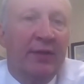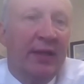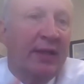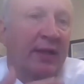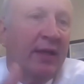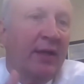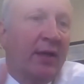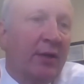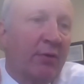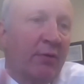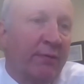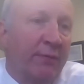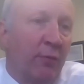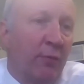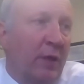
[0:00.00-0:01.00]
They cut
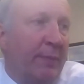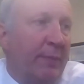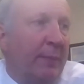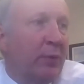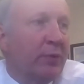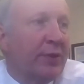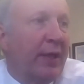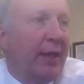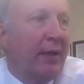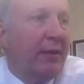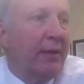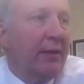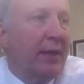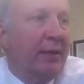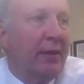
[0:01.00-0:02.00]
140 people's
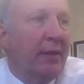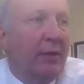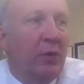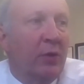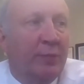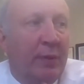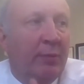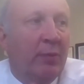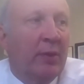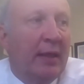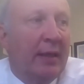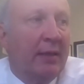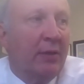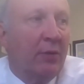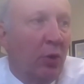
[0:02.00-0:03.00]
hair, and none of those people
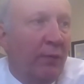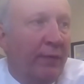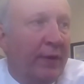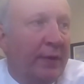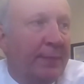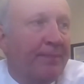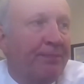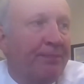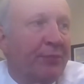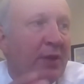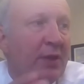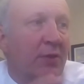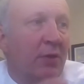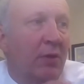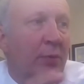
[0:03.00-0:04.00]
got COVID.
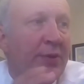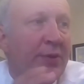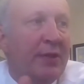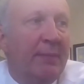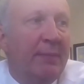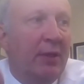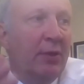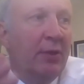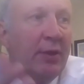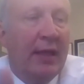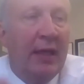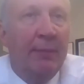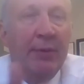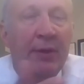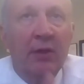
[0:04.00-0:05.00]
So it would seem that you
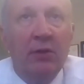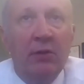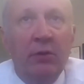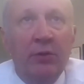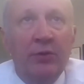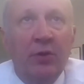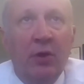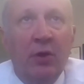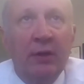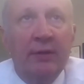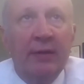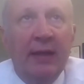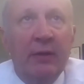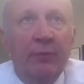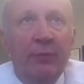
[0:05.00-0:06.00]
can be in close
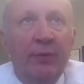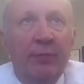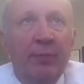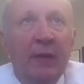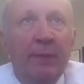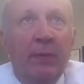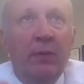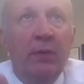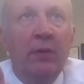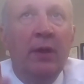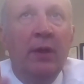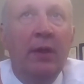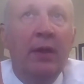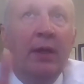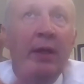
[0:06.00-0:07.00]
contact with people
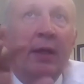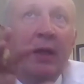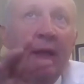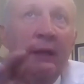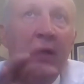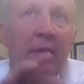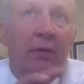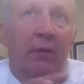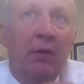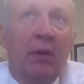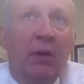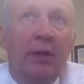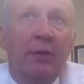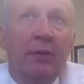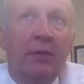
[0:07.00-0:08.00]
and
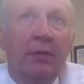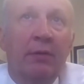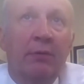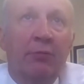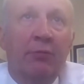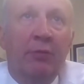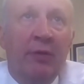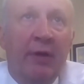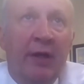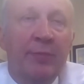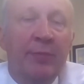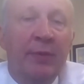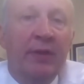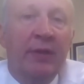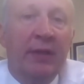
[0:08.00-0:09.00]
not
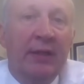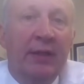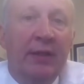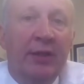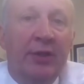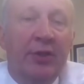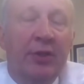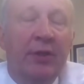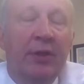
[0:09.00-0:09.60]
transmit the condition.